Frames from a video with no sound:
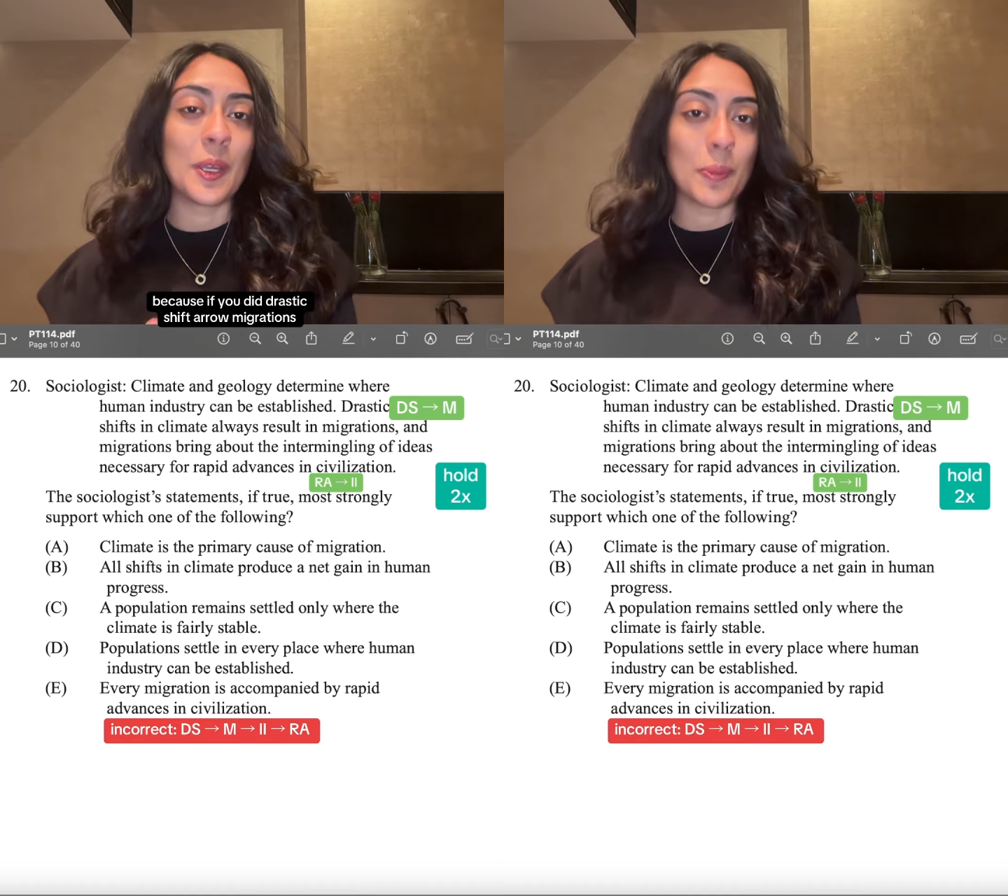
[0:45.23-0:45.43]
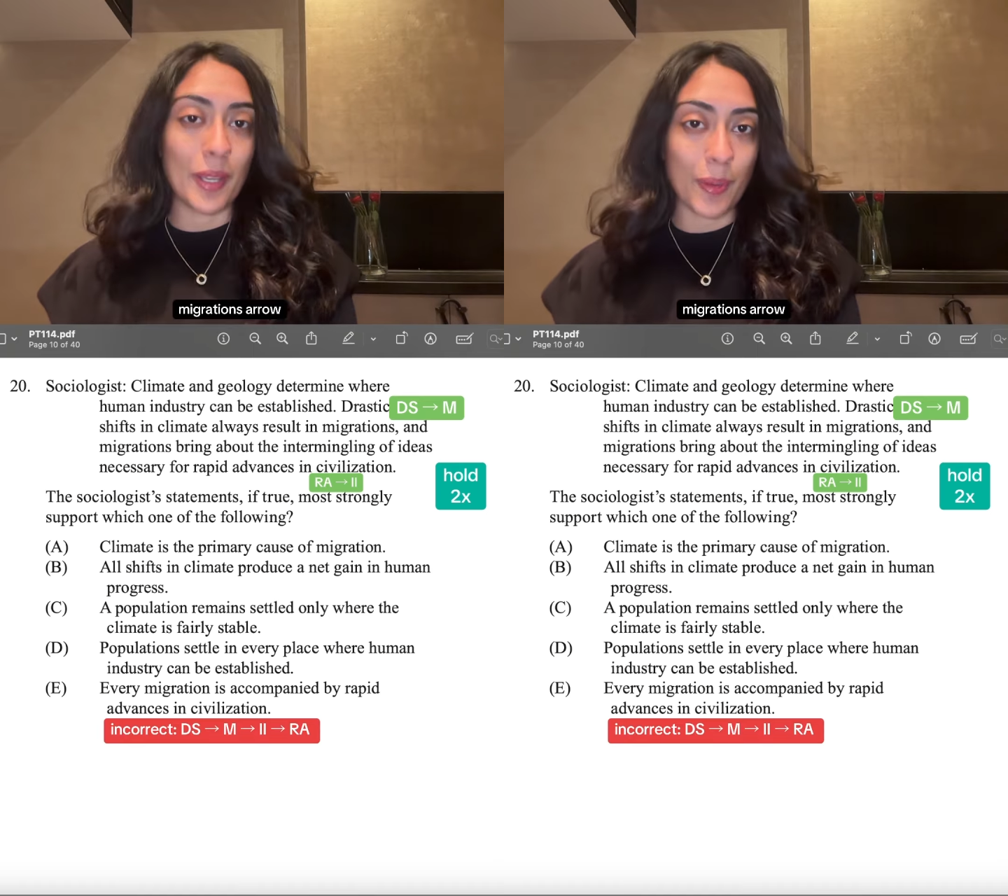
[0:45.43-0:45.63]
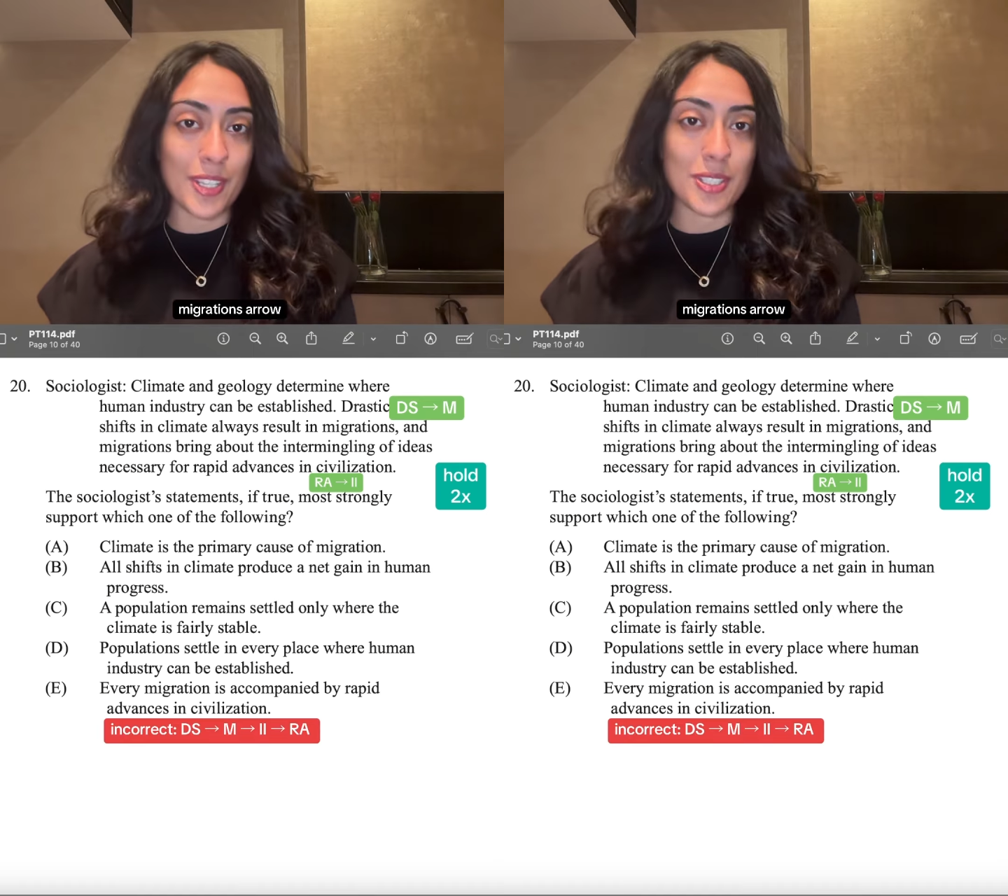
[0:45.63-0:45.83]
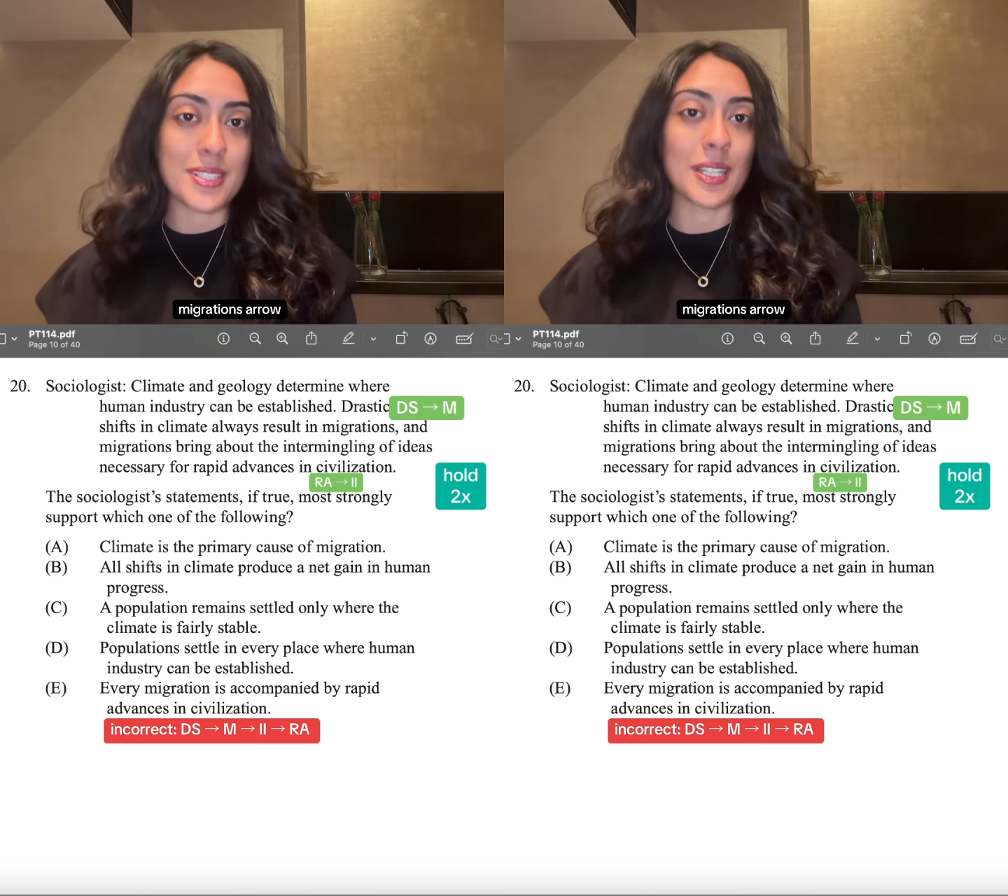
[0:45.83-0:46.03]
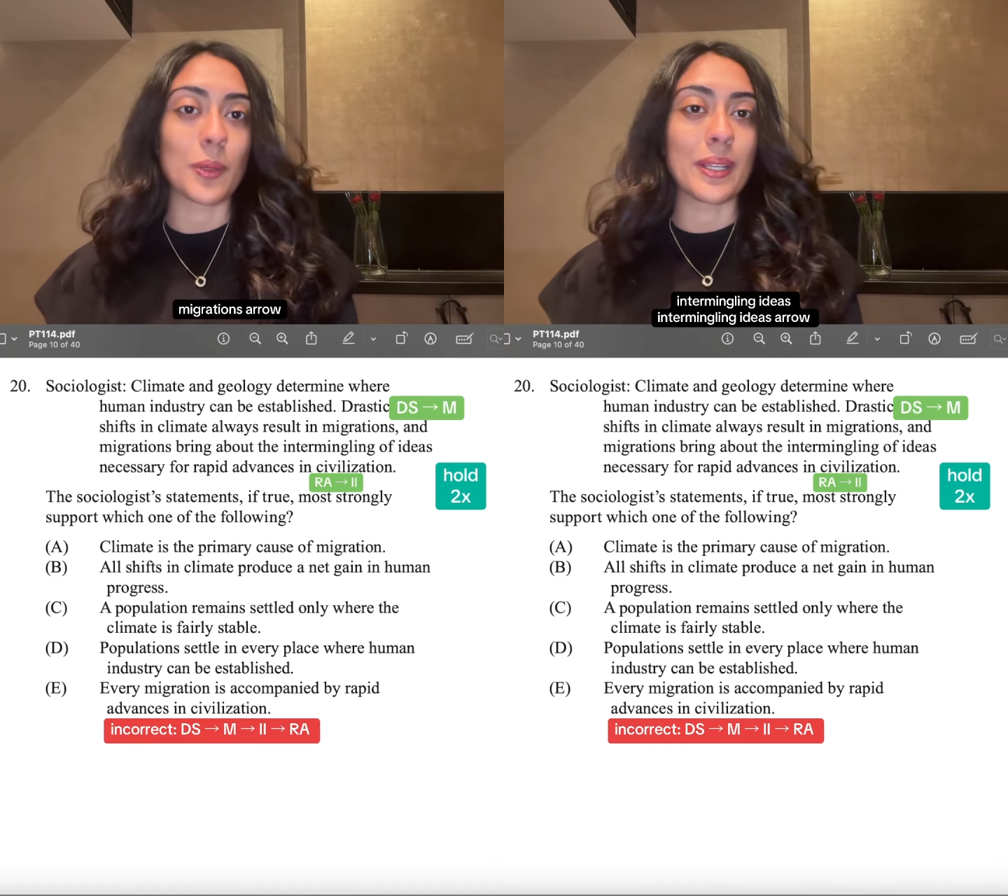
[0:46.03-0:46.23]
migrations,
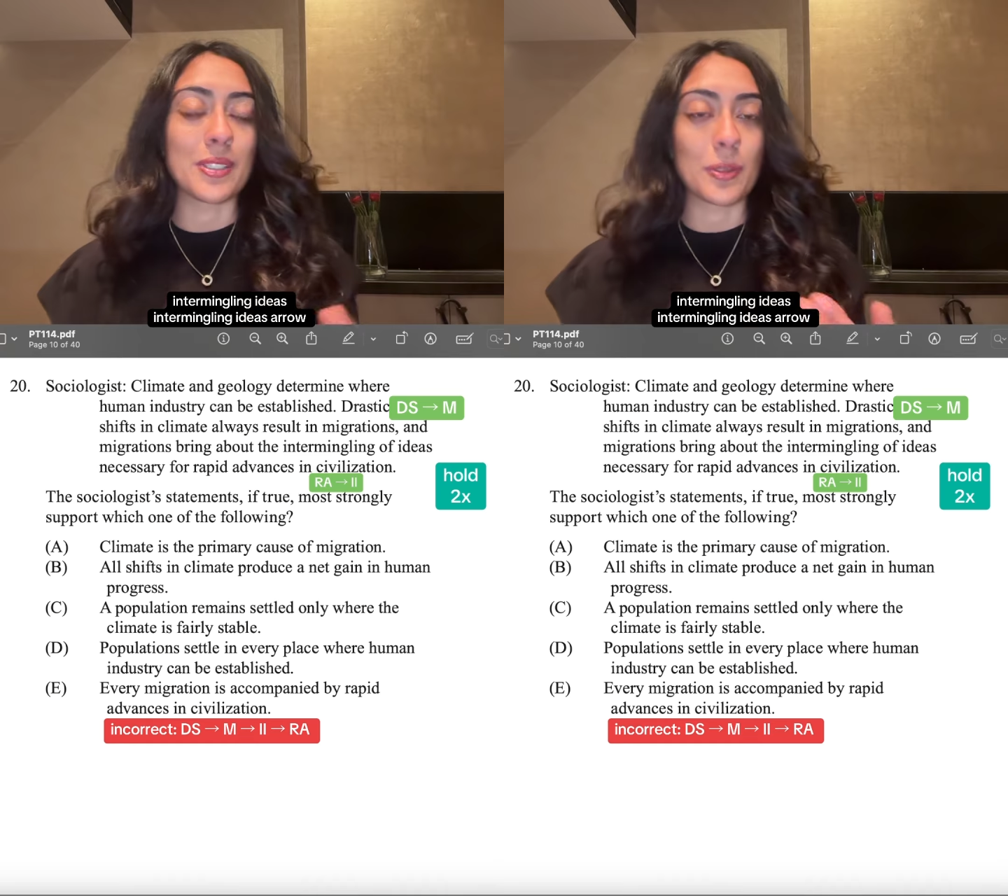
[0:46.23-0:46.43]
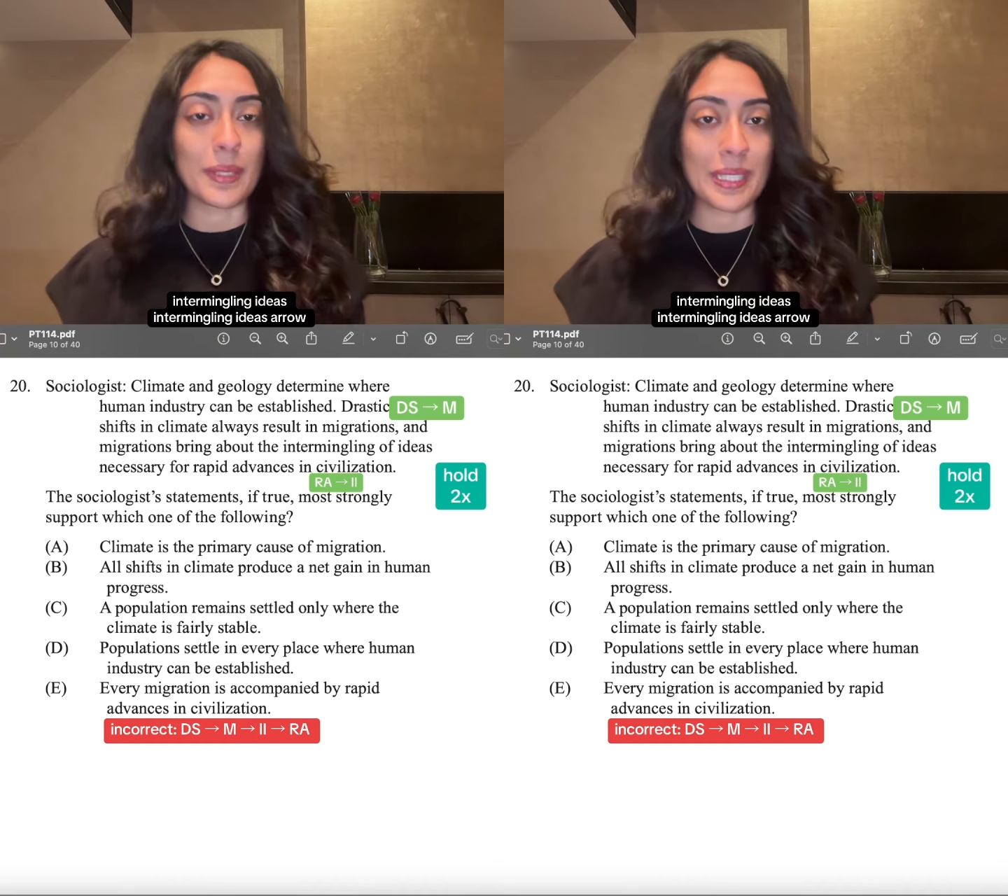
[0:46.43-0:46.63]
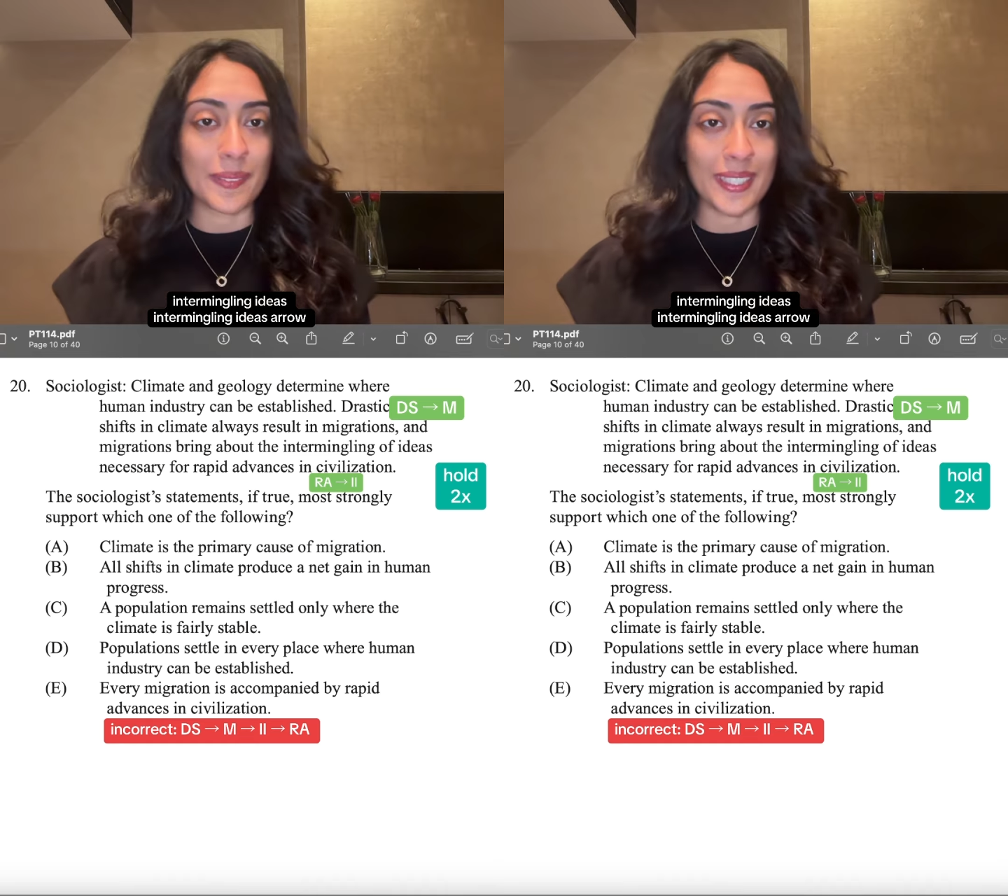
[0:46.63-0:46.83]
arrow intermingling